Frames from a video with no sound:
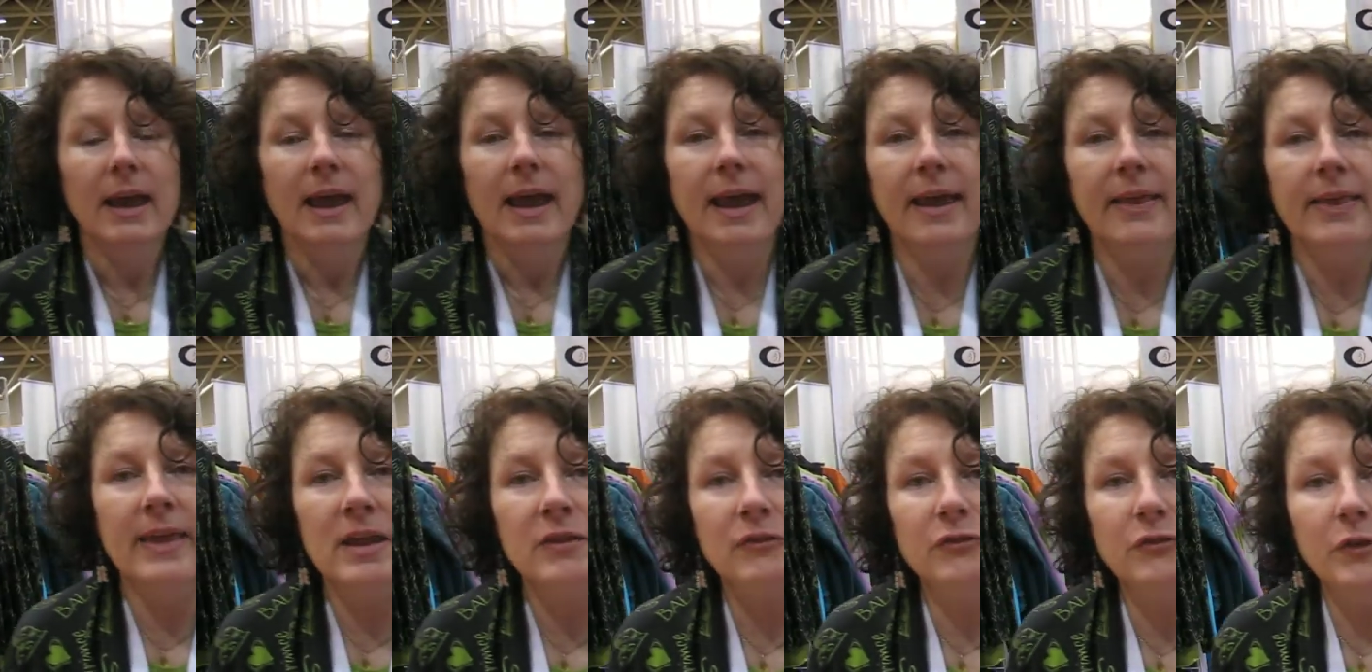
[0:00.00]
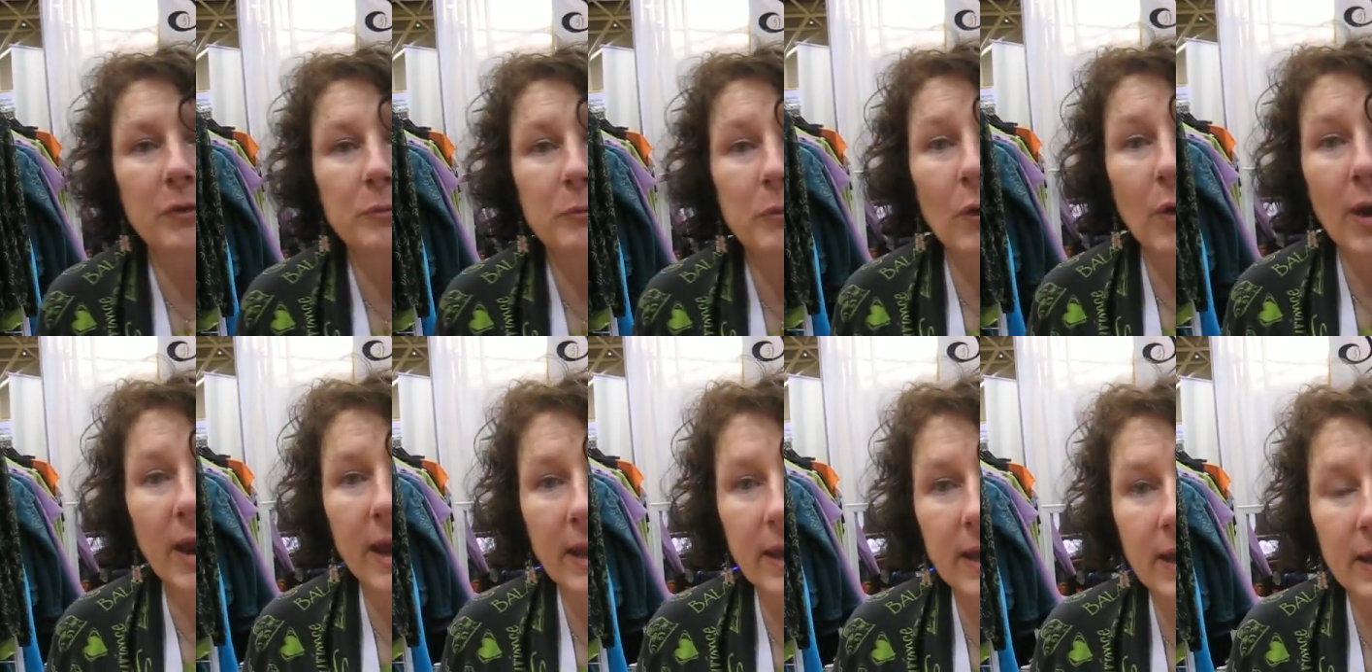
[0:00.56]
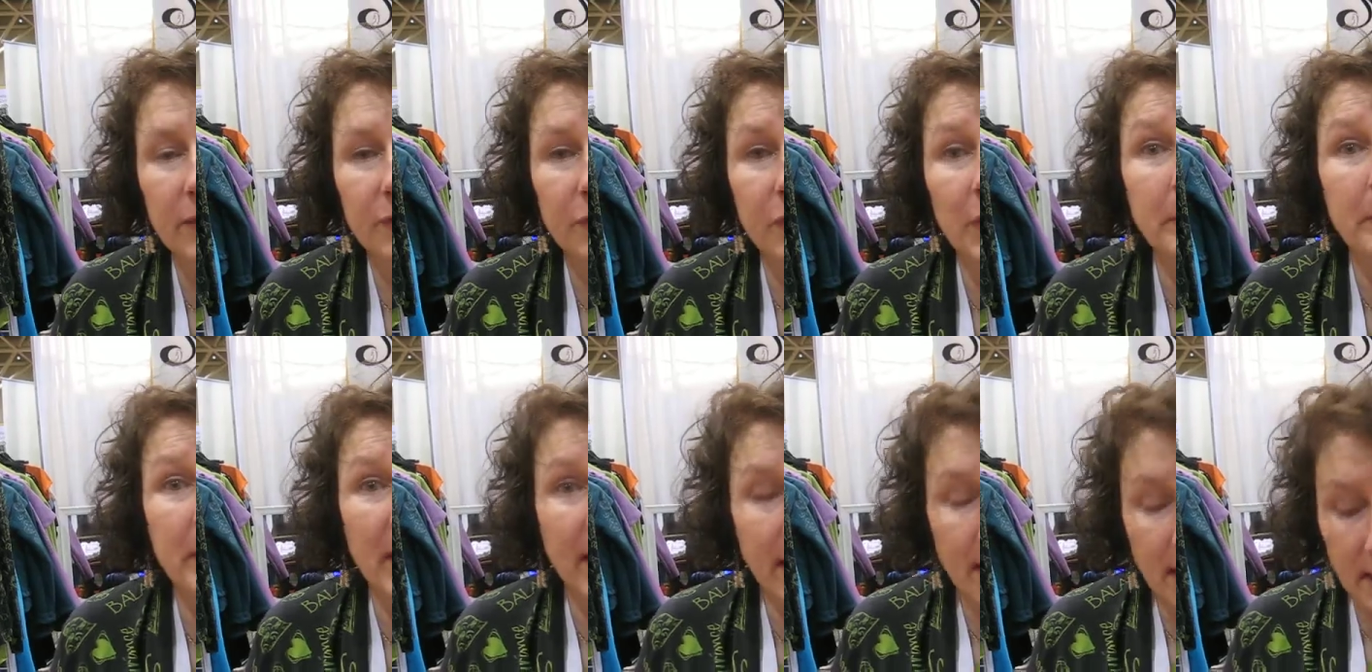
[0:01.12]
And then from Reiki,
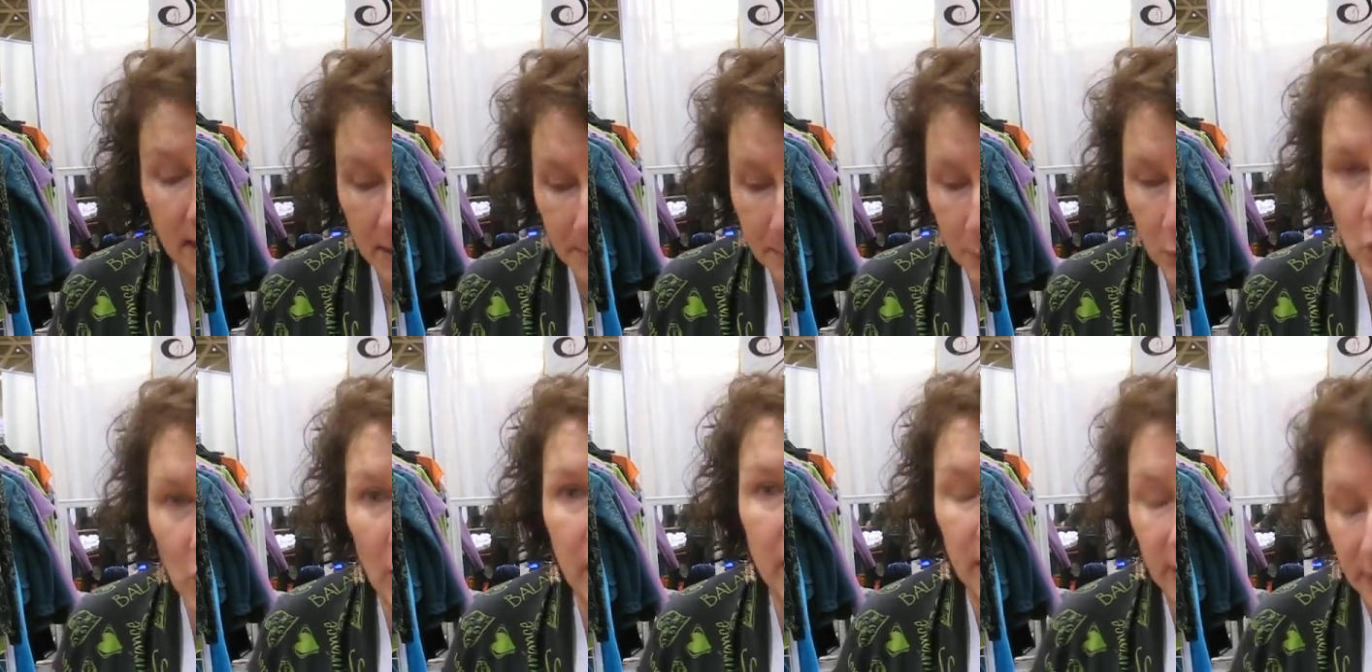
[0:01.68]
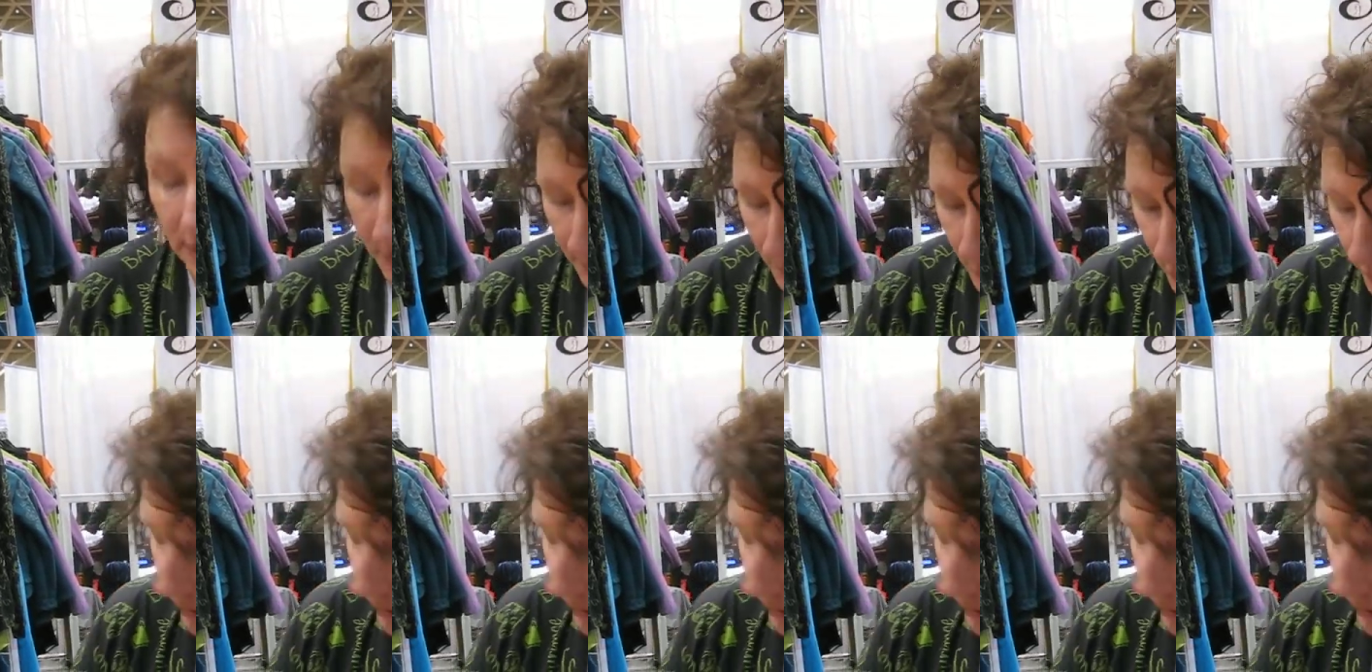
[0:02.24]
from making the product, I put